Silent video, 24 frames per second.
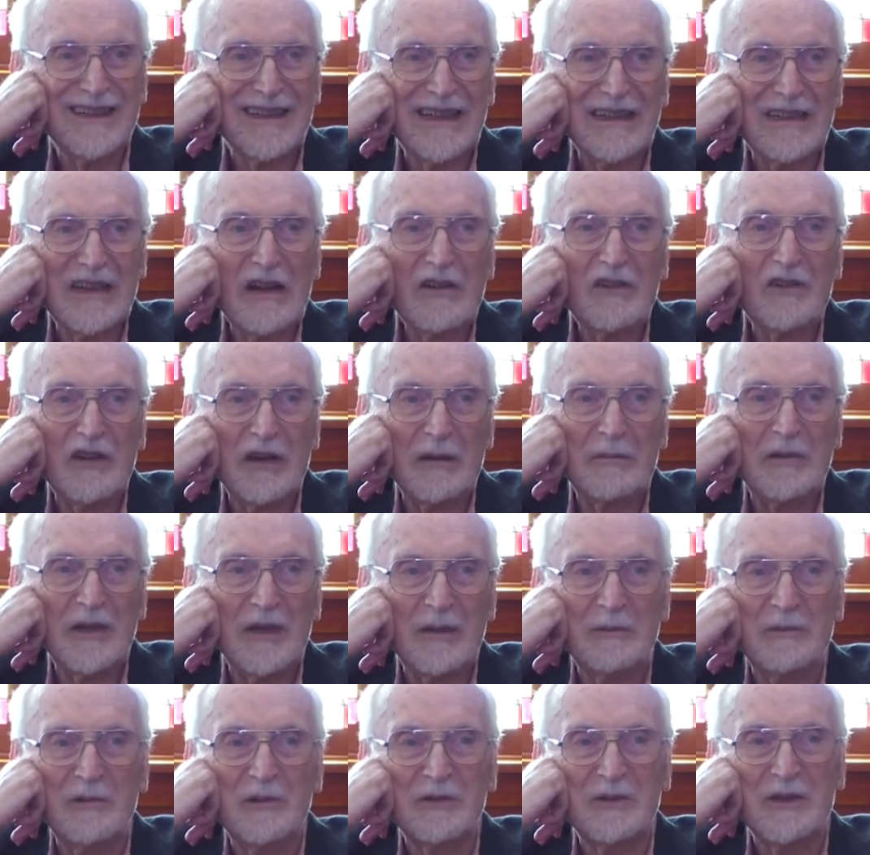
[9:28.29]
that, that summer
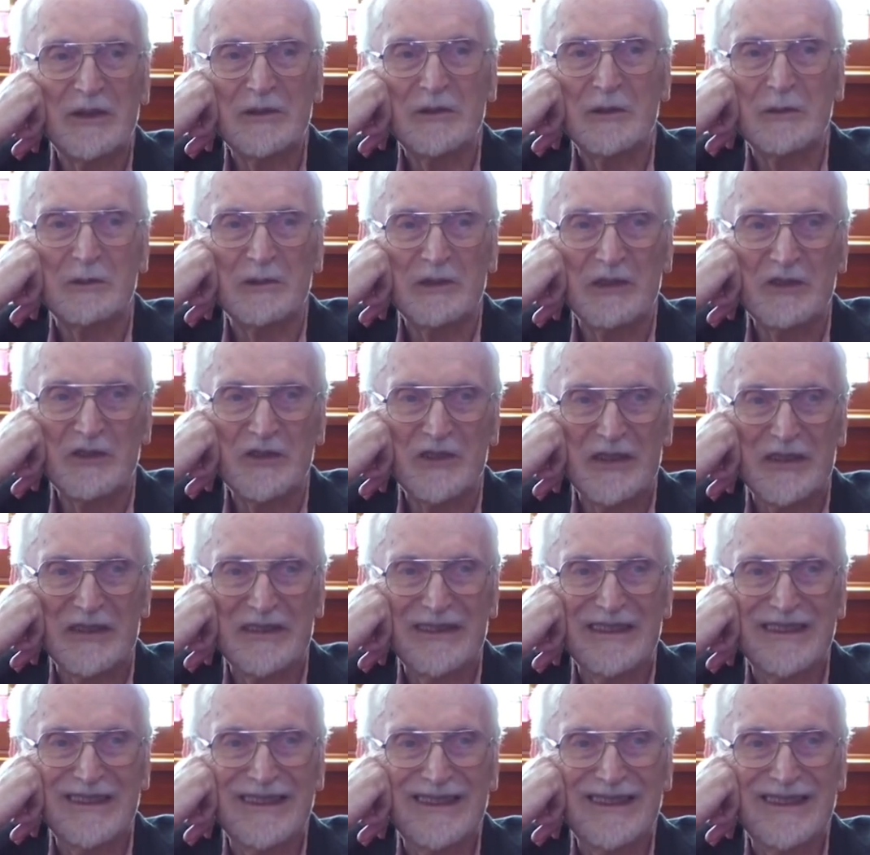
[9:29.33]
I moved into Princeton.